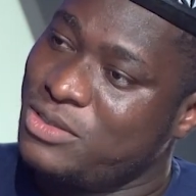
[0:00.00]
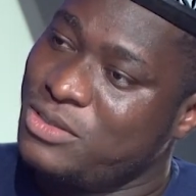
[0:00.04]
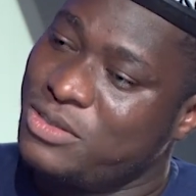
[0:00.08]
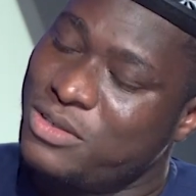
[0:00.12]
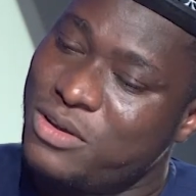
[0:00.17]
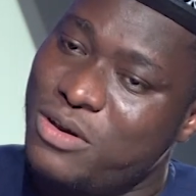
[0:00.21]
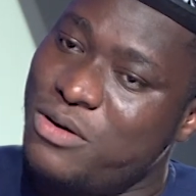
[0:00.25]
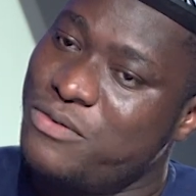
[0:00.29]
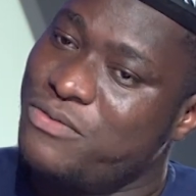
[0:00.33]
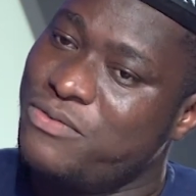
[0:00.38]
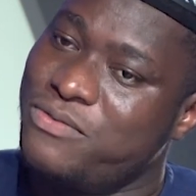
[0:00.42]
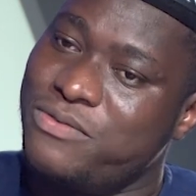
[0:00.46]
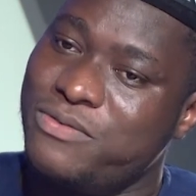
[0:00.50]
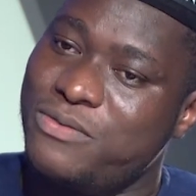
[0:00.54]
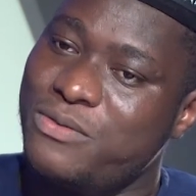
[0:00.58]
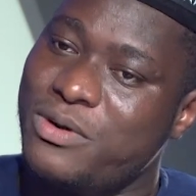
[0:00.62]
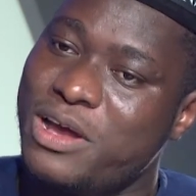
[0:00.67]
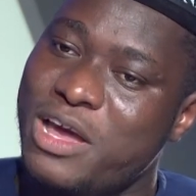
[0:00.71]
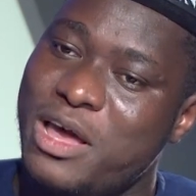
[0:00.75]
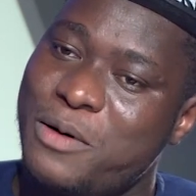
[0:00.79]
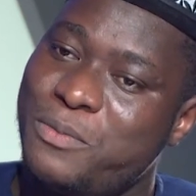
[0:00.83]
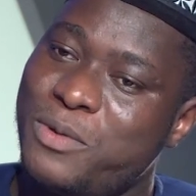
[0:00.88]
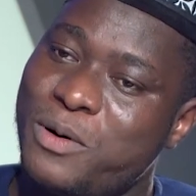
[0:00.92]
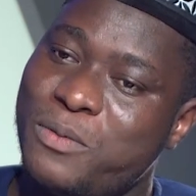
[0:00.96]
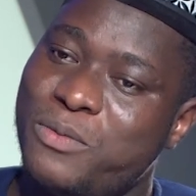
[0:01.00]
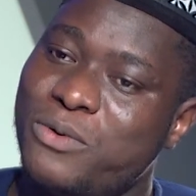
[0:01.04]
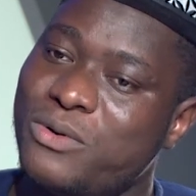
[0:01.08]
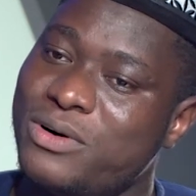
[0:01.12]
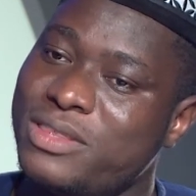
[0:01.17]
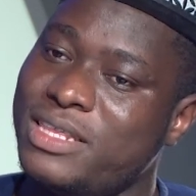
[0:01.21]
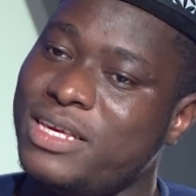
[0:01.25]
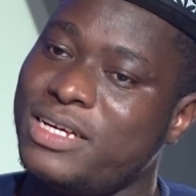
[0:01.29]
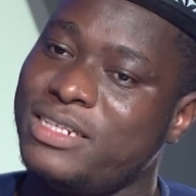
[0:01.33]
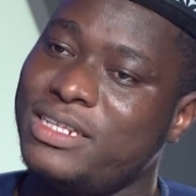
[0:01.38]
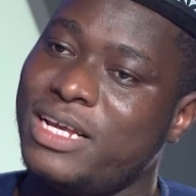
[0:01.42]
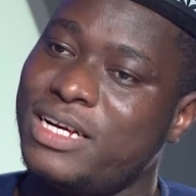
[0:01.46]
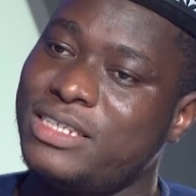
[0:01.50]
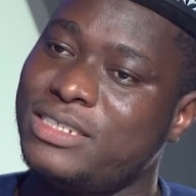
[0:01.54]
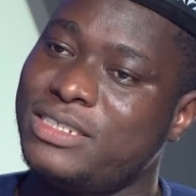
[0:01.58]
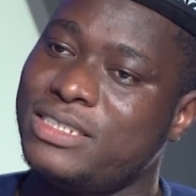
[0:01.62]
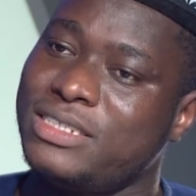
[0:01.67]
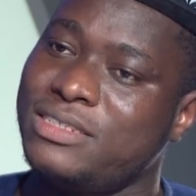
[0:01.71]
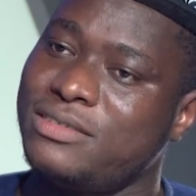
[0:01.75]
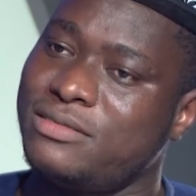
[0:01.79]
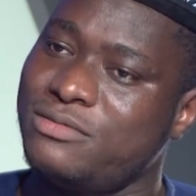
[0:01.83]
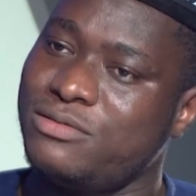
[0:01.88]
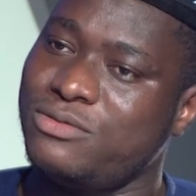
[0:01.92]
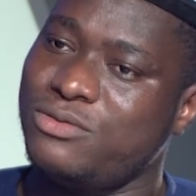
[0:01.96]
of where people think that
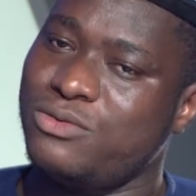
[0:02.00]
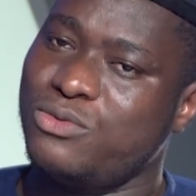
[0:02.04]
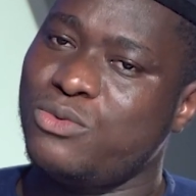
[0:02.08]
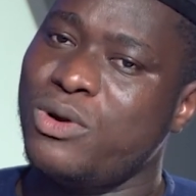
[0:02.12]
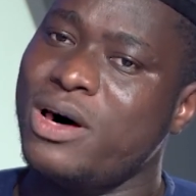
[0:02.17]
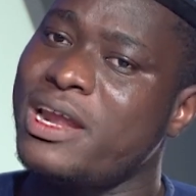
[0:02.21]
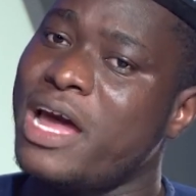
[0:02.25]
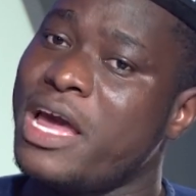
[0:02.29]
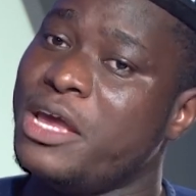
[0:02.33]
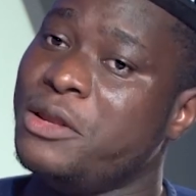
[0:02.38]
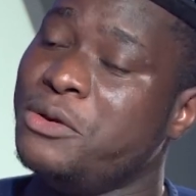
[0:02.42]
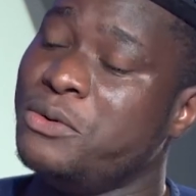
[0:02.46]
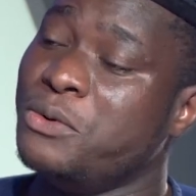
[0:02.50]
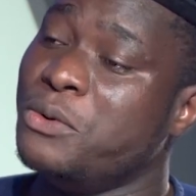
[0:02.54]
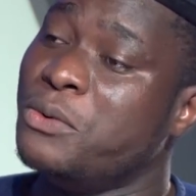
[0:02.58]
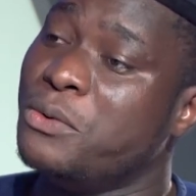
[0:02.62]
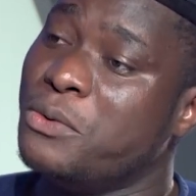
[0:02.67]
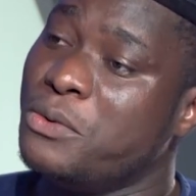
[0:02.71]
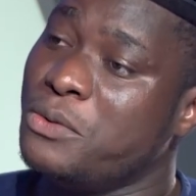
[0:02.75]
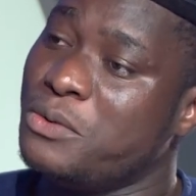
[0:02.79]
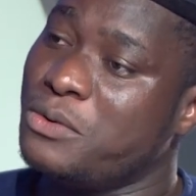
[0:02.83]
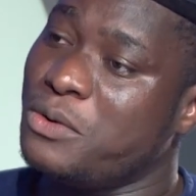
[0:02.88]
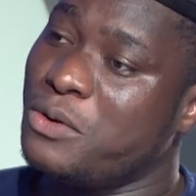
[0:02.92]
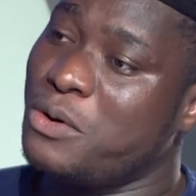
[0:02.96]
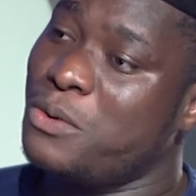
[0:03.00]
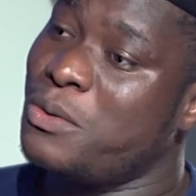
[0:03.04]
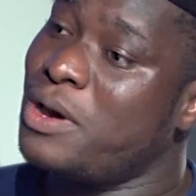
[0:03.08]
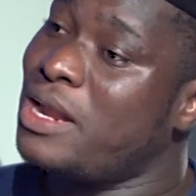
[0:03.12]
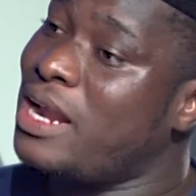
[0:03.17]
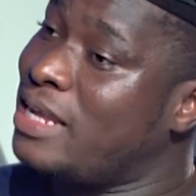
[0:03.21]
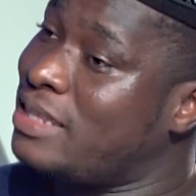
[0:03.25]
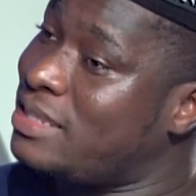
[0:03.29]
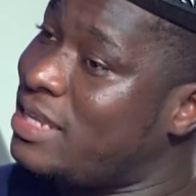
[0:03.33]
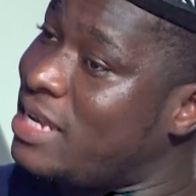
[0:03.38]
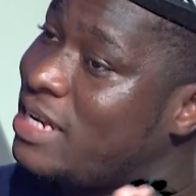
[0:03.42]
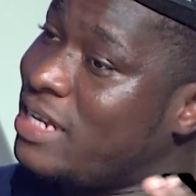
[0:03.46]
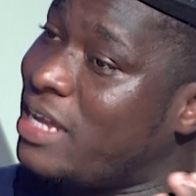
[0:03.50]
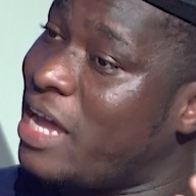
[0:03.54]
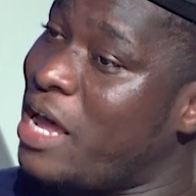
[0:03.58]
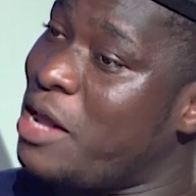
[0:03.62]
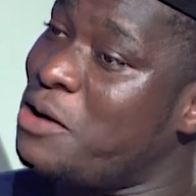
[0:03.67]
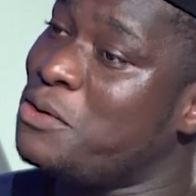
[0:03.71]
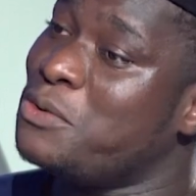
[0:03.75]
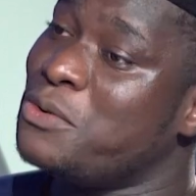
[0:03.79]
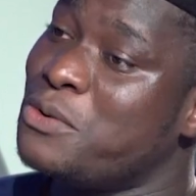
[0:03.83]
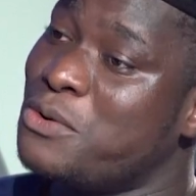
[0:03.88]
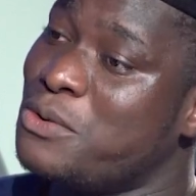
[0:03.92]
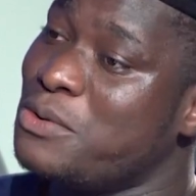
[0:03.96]
what I know or what I think I
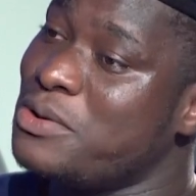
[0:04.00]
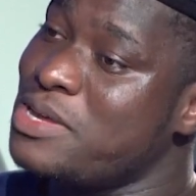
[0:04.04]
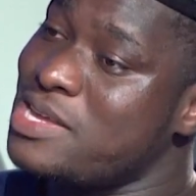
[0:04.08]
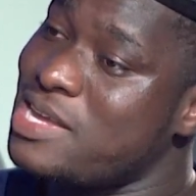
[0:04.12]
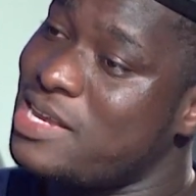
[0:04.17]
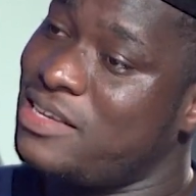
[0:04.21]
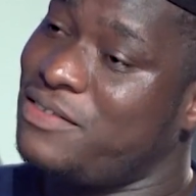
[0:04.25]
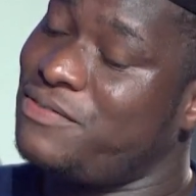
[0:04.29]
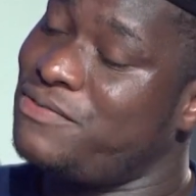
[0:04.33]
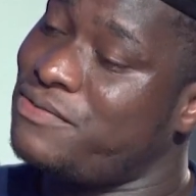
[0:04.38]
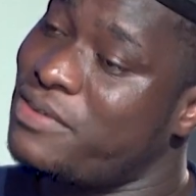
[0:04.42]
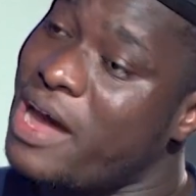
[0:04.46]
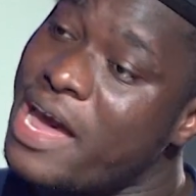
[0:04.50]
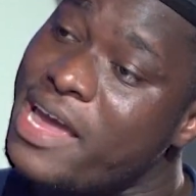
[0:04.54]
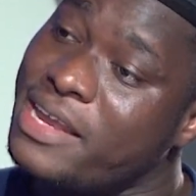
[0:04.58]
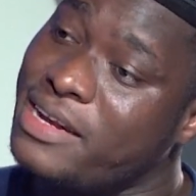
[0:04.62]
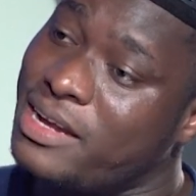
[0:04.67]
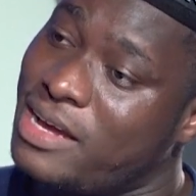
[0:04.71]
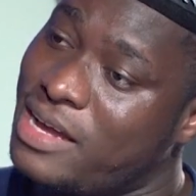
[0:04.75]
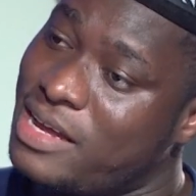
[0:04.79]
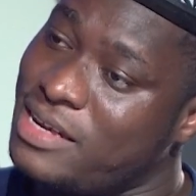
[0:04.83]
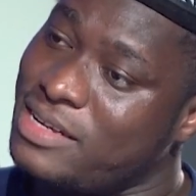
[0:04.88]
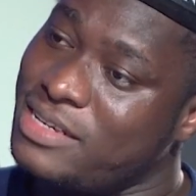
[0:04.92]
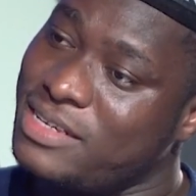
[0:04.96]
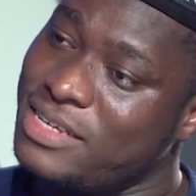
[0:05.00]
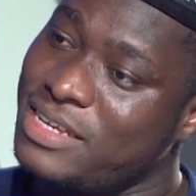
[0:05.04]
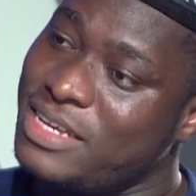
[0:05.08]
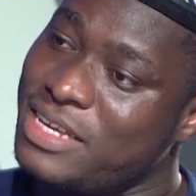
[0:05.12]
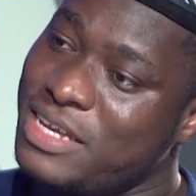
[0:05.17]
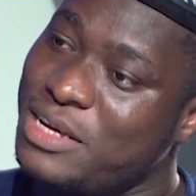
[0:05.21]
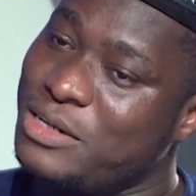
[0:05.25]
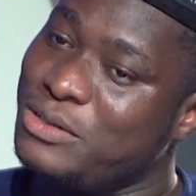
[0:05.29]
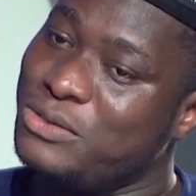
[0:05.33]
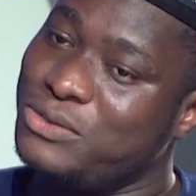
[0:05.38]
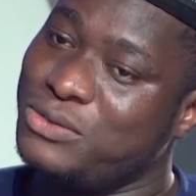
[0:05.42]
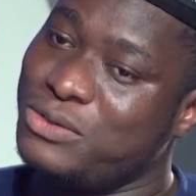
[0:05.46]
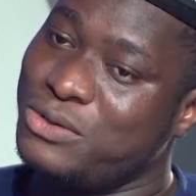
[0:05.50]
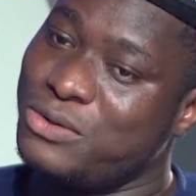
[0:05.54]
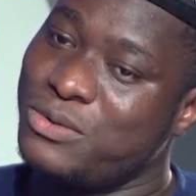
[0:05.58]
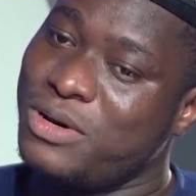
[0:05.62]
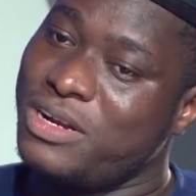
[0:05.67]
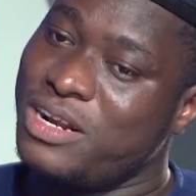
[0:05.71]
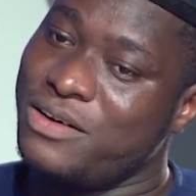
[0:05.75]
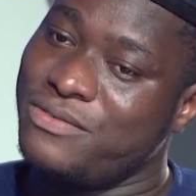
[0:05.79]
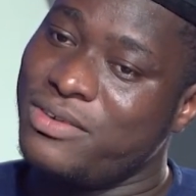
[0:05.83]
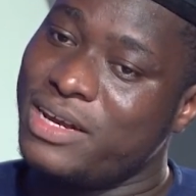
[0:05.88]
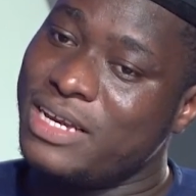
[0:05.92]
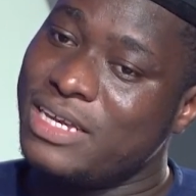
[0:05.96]
know is final, and so
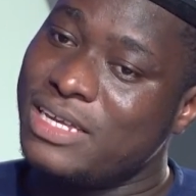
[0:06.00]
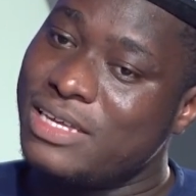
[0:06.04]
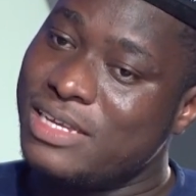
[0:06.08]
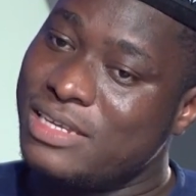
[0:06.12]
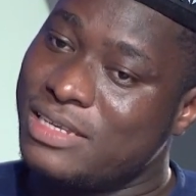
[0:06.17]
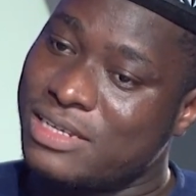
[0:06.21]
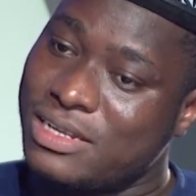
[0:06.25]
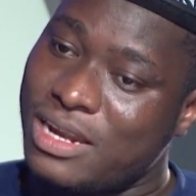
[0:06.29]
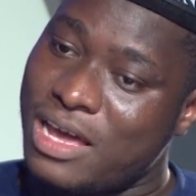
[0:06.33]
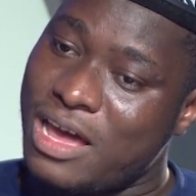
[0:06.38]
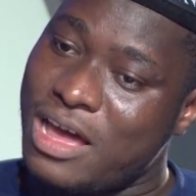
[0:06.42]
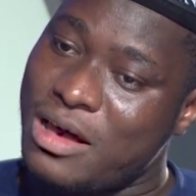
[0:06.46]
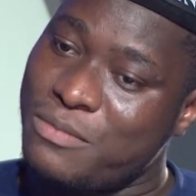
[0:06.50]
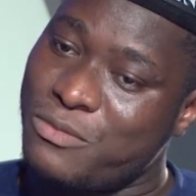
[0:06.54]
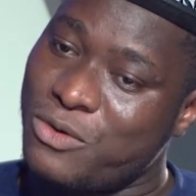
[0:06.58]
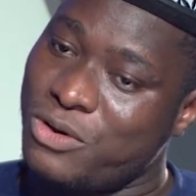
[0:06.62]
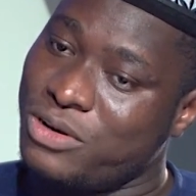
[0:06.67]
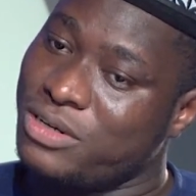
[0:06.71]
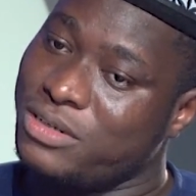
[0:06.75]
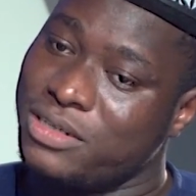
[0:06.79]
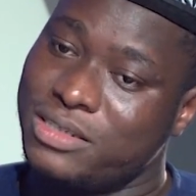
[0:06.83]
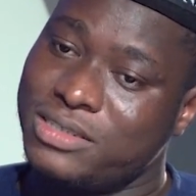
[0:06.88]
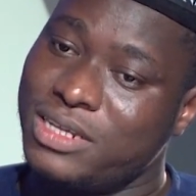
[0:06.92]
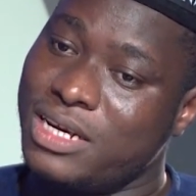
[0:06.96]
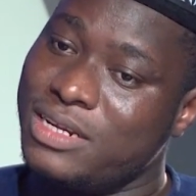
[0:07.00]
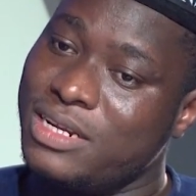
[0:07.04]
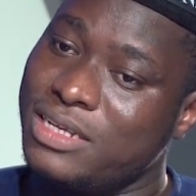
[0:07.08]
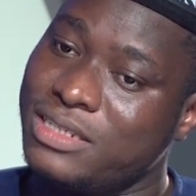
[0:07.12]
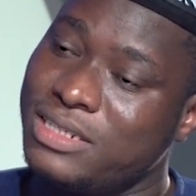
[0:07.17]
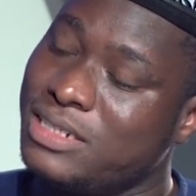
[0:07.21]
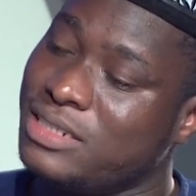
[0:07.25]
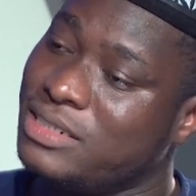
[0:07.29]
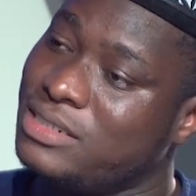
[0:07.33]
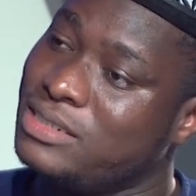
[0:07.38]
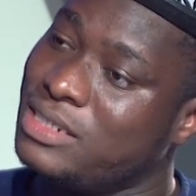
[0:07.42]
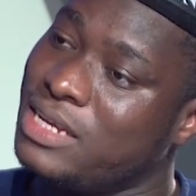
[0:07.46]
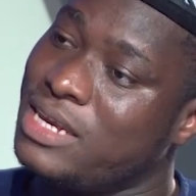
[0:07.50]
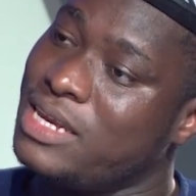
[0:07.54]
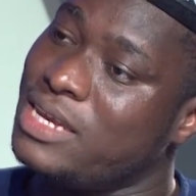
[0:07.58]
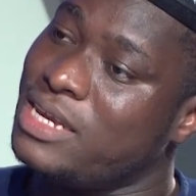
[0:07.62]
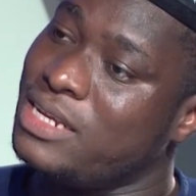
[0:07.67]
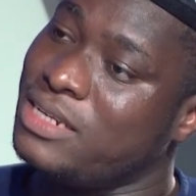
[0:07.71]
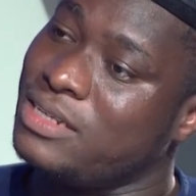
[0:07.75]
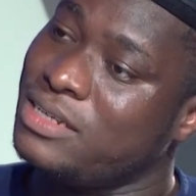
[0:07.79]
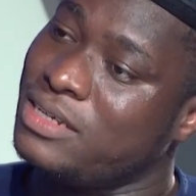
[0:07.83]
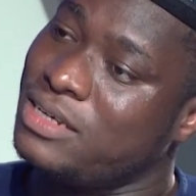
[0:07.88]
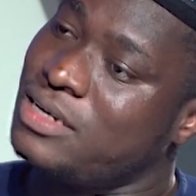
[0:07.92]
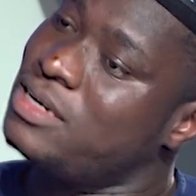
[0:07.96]
whatever Islam or Christianity is
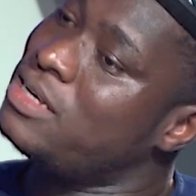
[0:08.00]
saying,